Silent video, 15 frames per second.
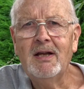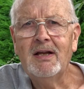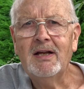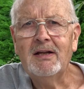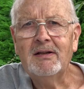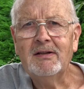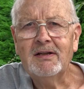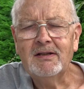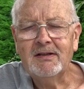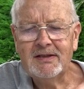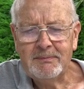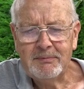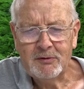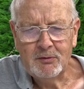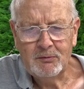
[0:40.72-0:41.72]
Uh, a
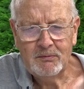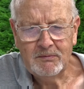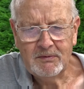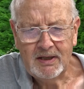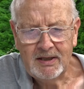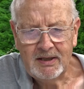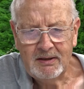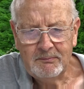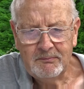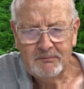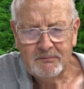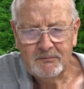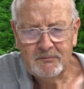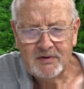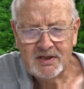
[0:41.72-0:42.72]
typical
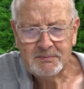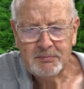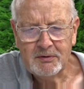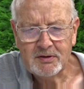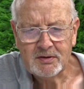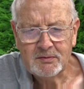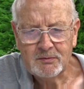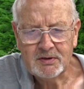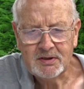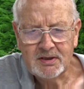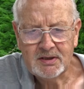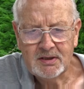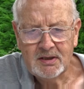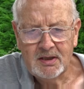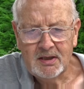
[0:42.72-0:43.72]
um, response
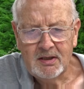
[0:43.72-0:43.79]
was